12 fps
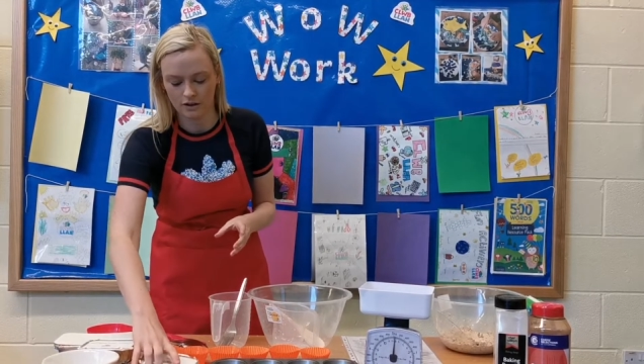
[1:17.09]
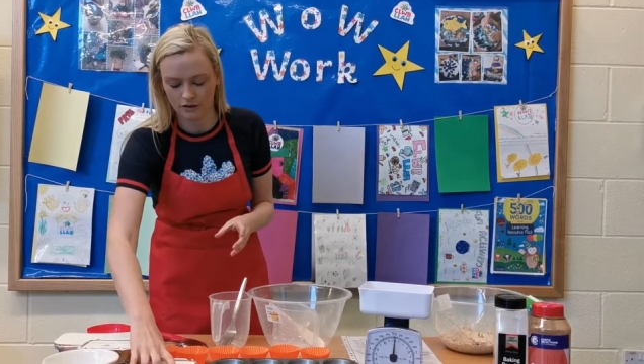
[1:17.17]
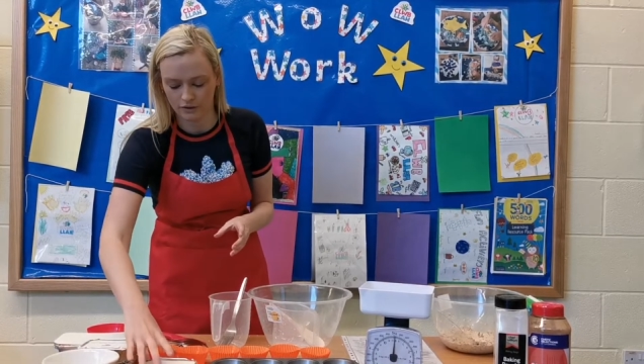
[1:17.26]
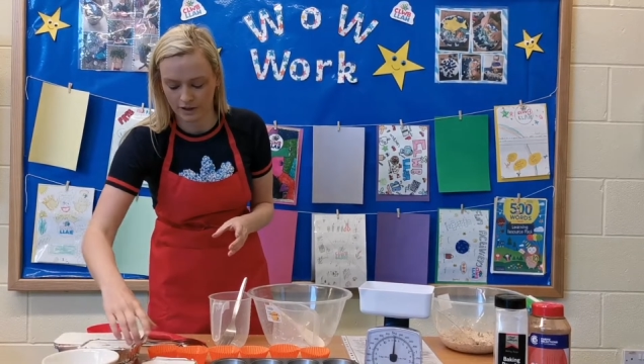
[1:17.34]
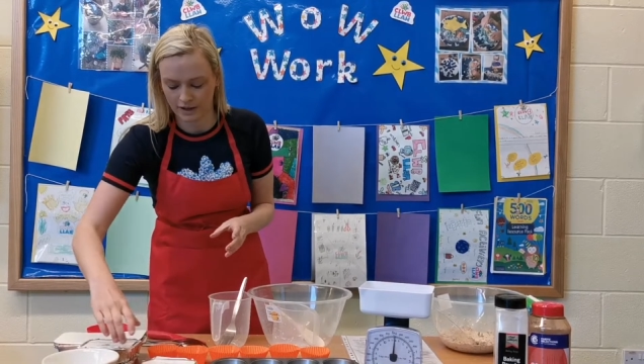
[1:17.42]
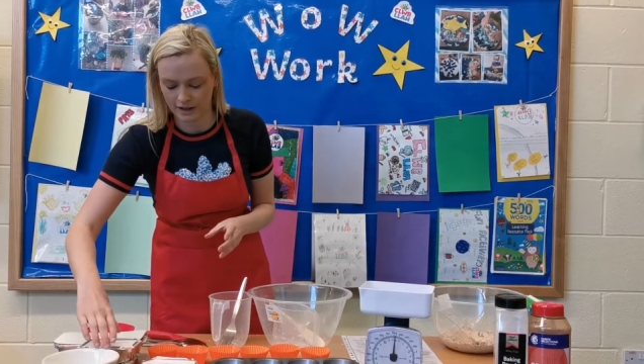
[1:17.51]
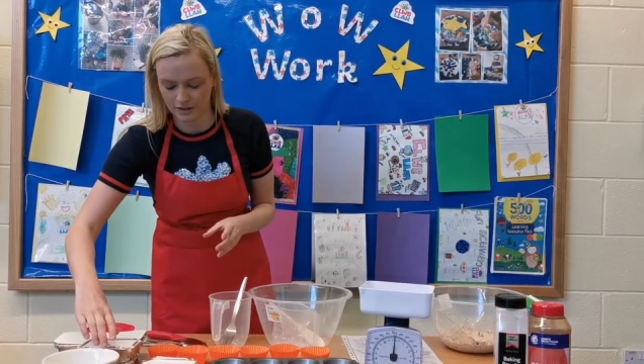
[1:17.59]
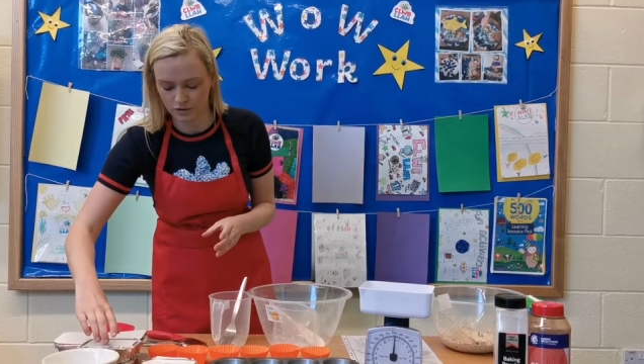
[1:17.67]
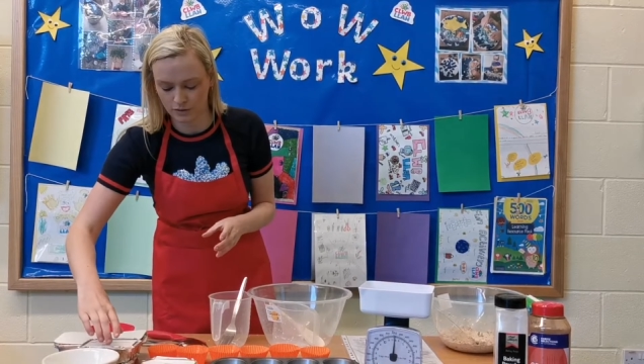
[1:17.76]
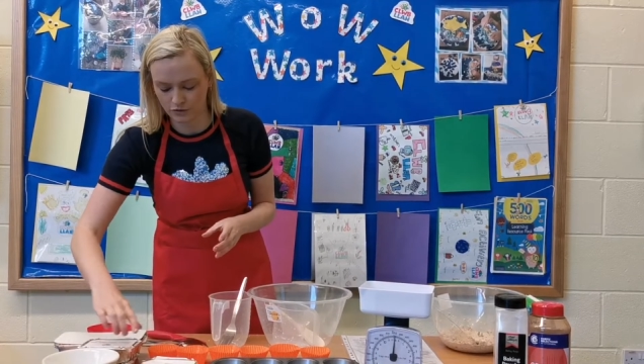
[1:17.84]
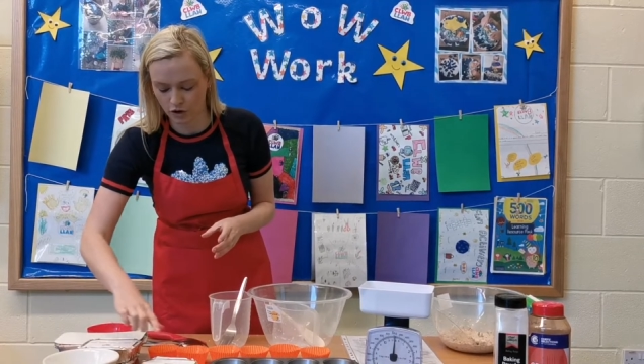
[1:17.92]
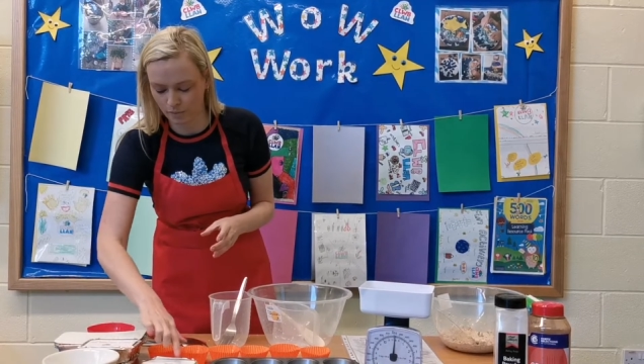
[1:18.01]
Okay,
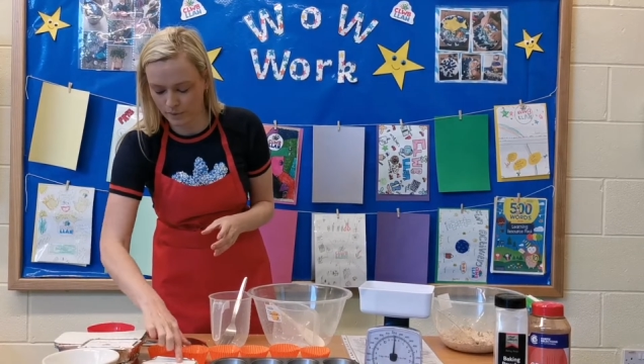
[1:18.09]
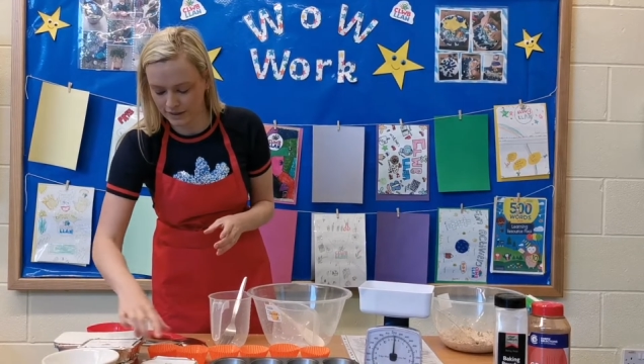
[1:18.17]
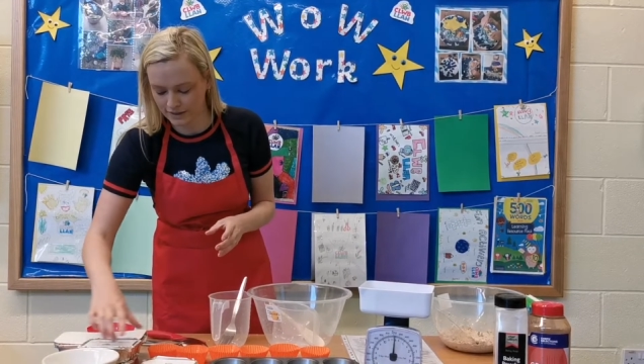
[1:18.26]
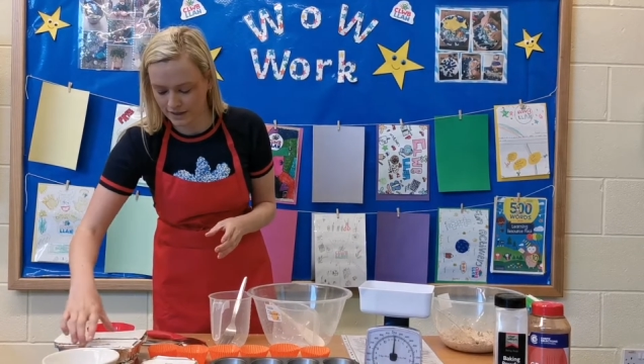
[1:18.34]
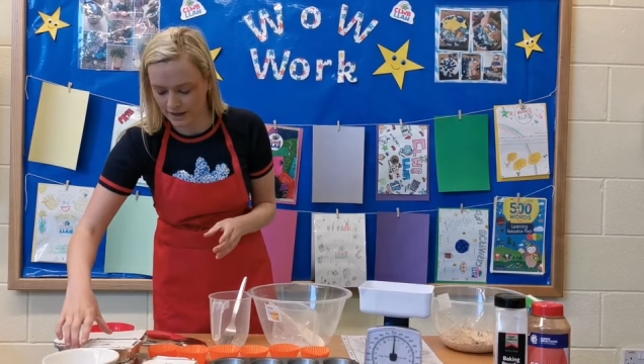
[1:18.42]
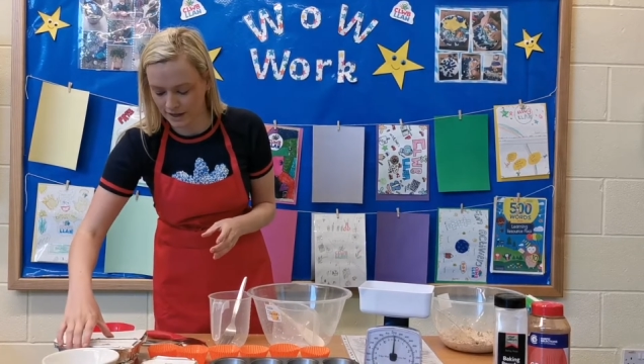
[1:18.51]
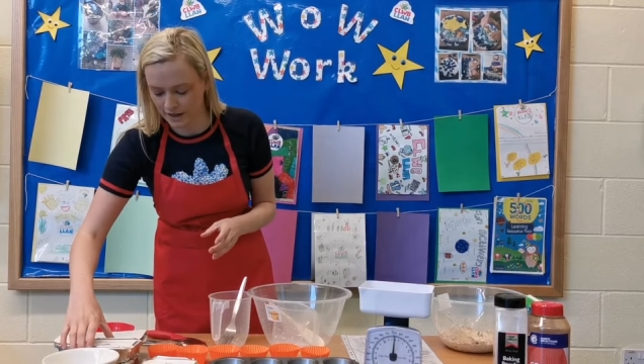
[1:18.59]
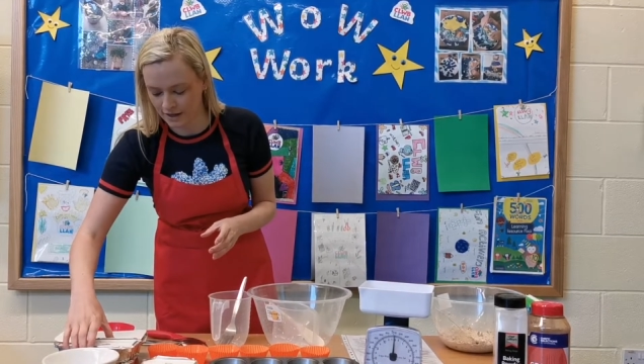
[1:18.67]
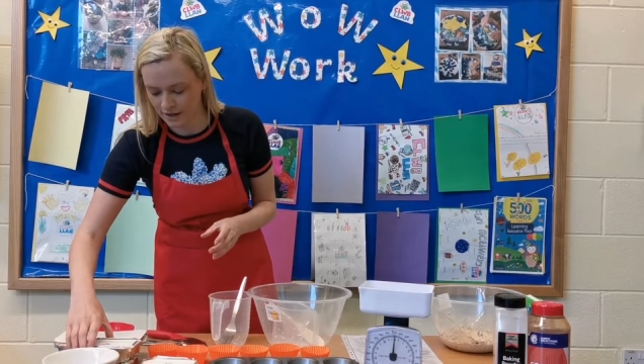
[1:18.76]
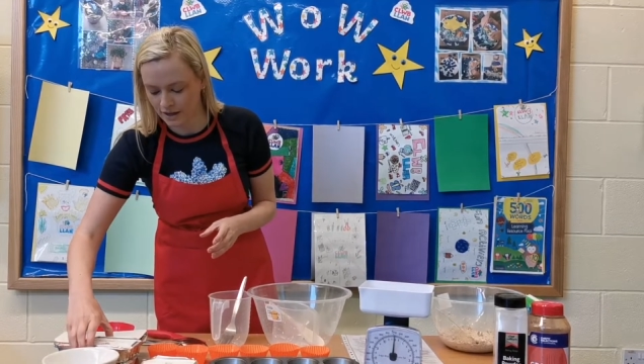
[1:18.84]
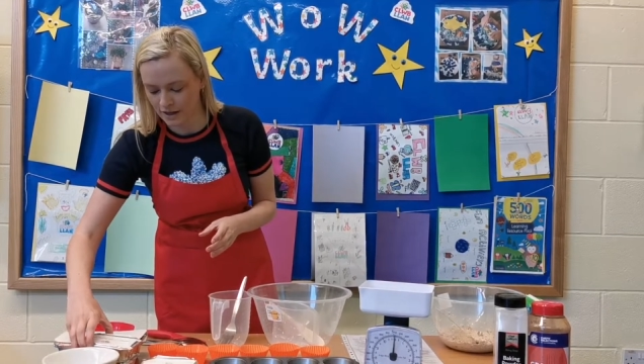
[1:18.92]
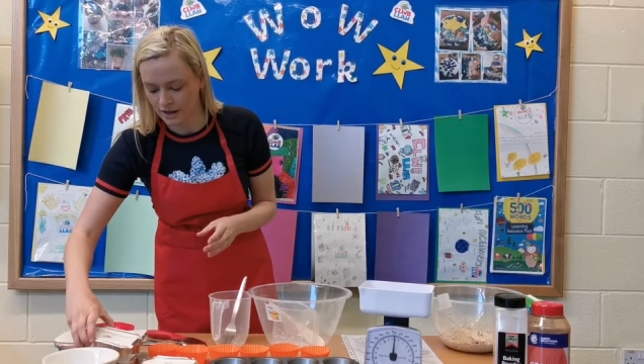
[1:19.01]
so we've got butter,
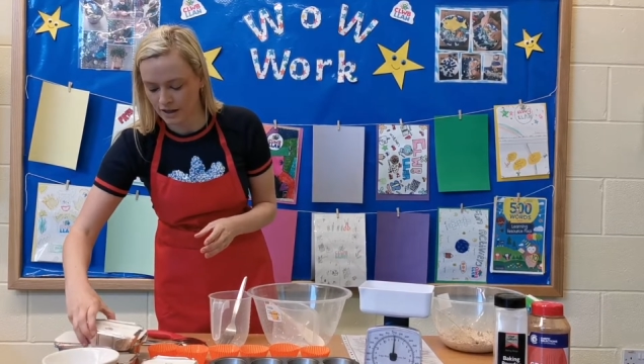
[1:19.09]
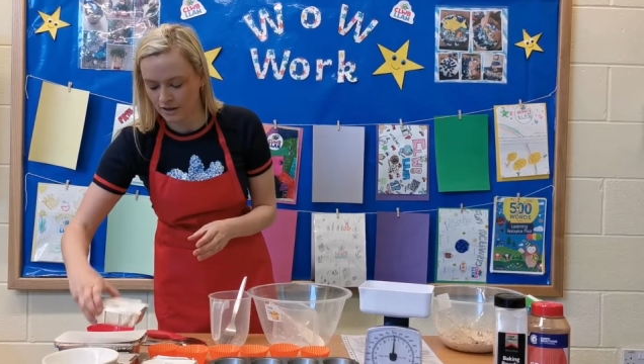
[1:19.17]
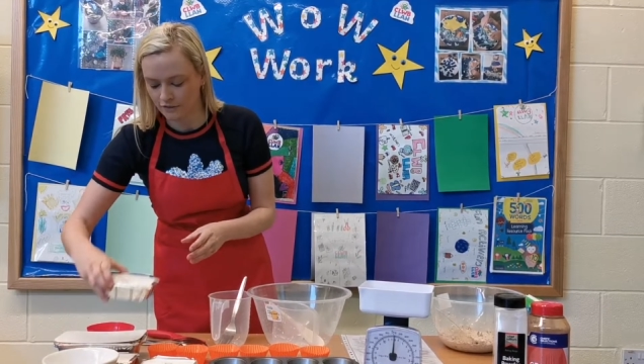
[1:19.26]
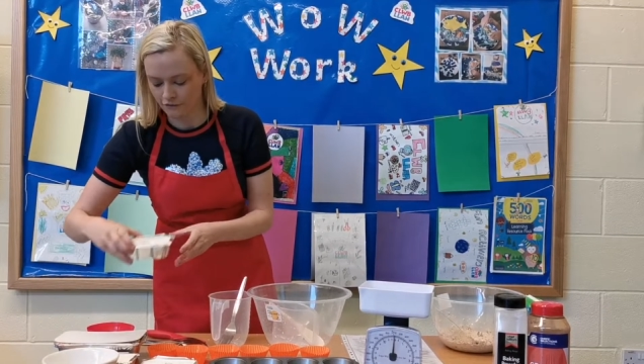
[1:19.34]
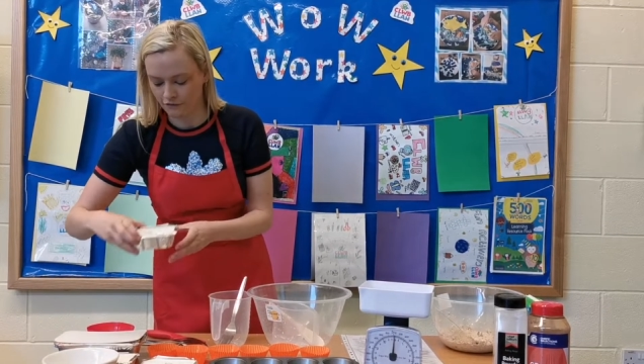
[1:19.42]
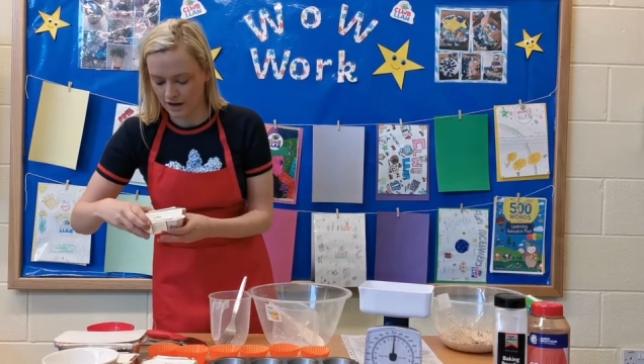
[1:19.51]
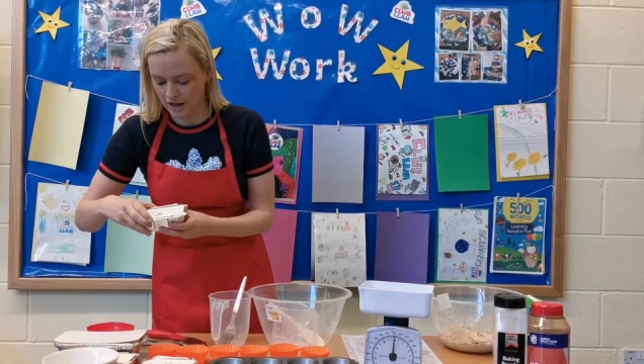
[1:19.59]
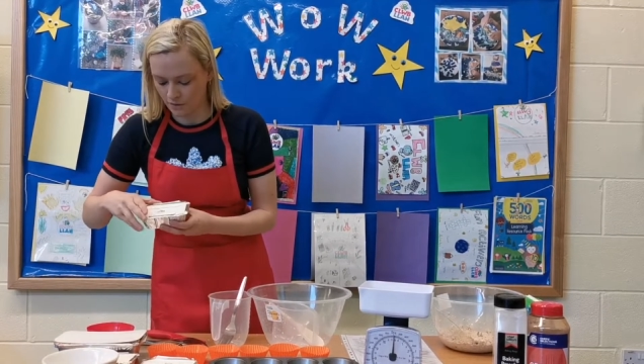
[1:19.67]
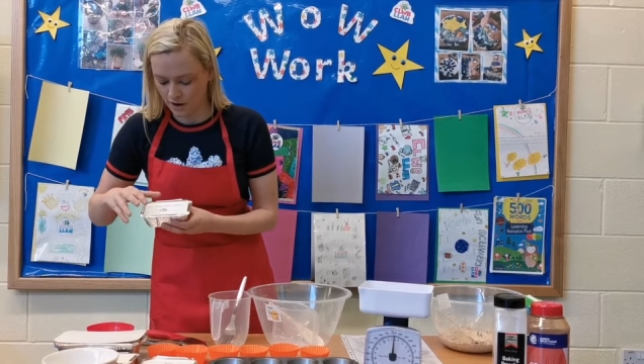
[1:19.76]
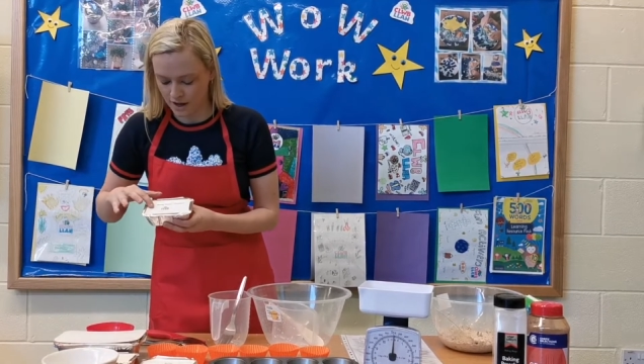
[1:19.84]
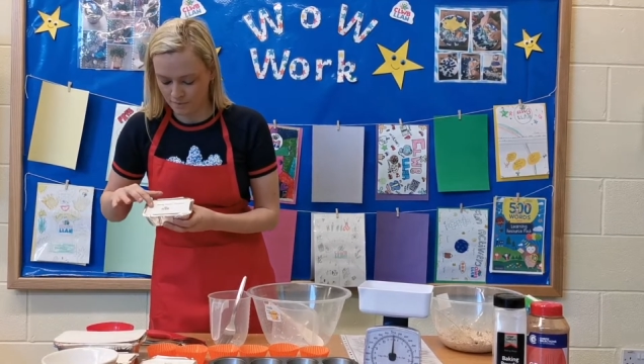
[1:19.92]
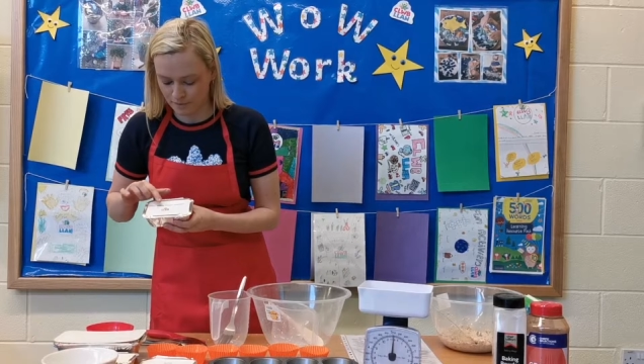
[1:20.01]

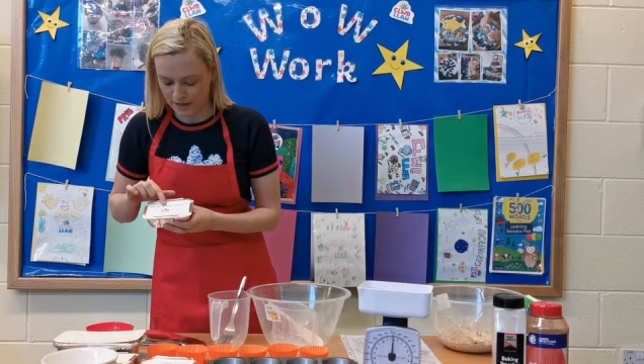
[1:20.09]
flour,